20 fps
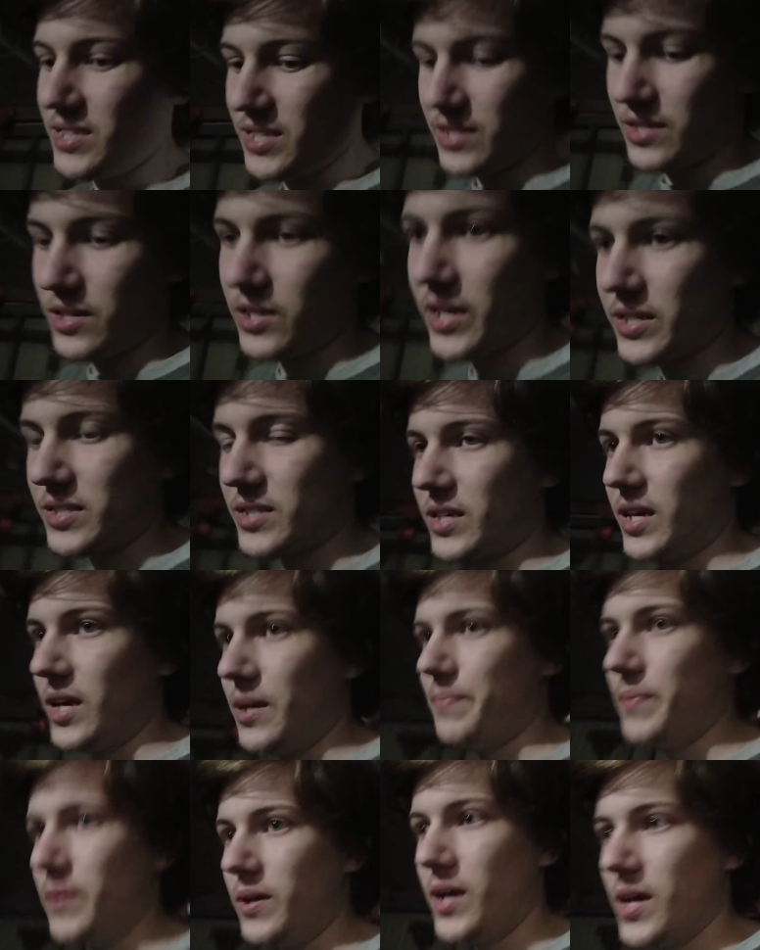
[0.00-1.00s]
You get to
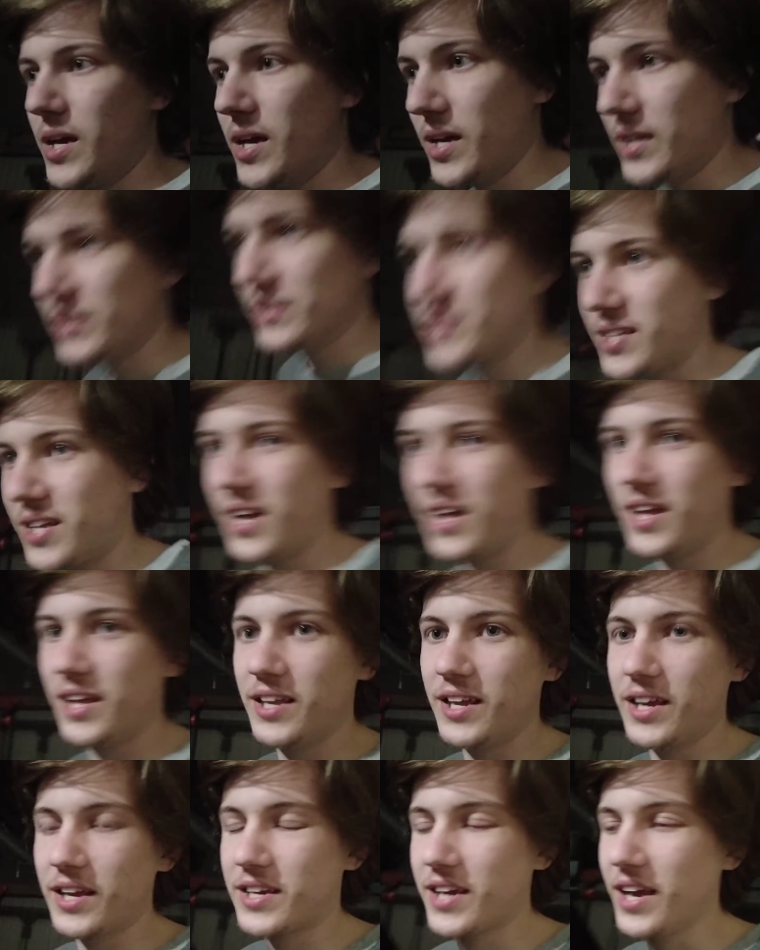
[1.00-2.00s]
keep it and
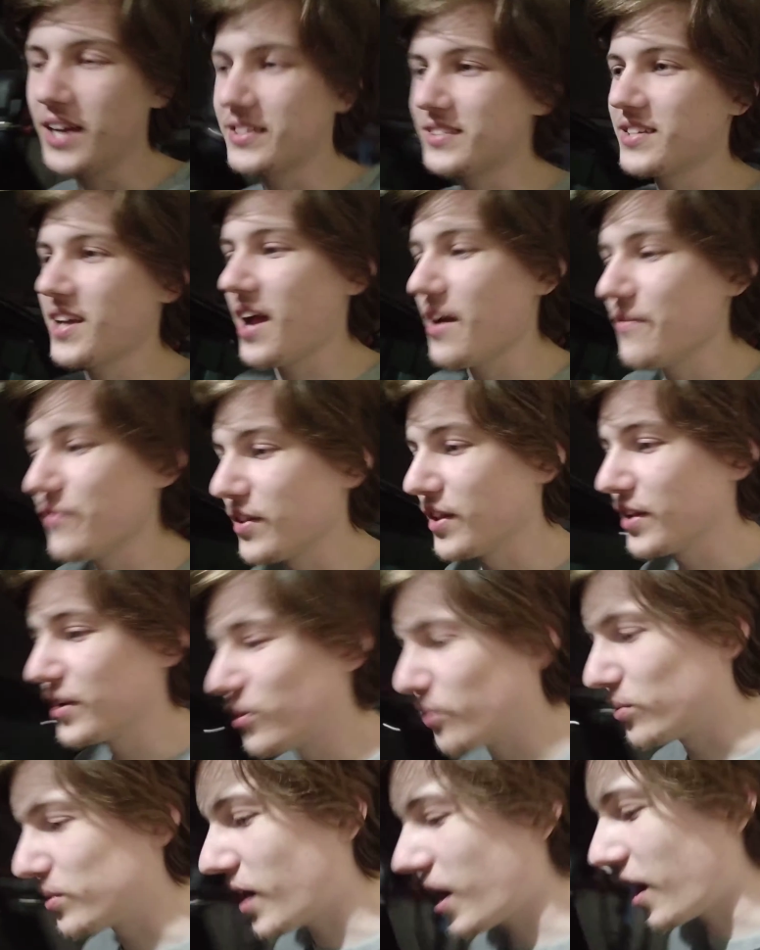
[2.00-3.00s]
you get to have a
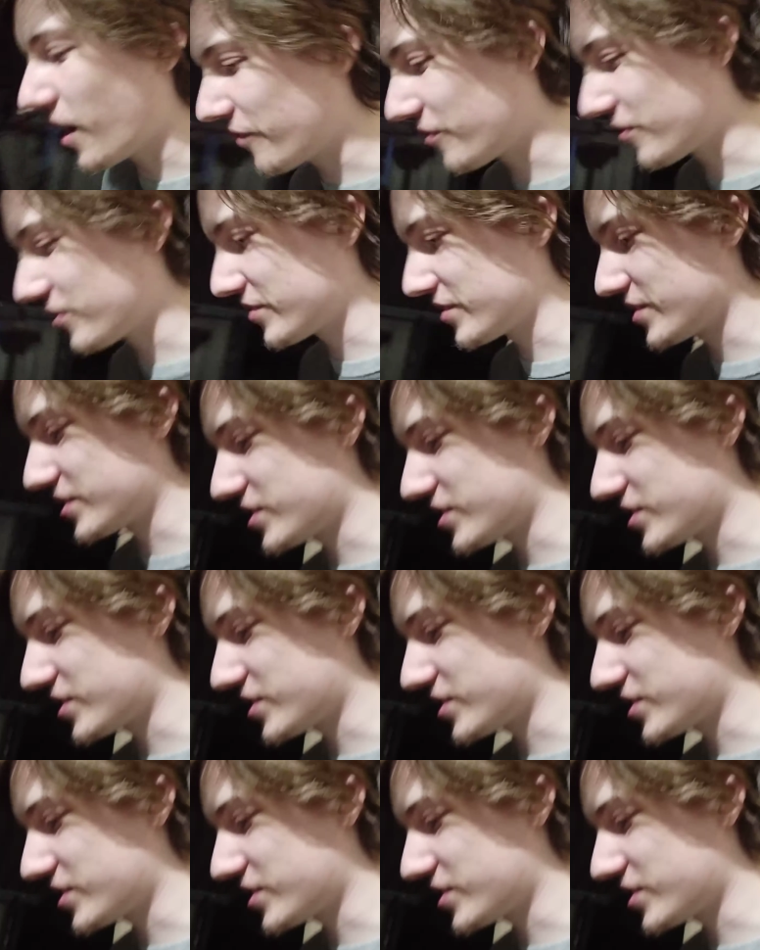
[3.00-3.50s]
little laugh on the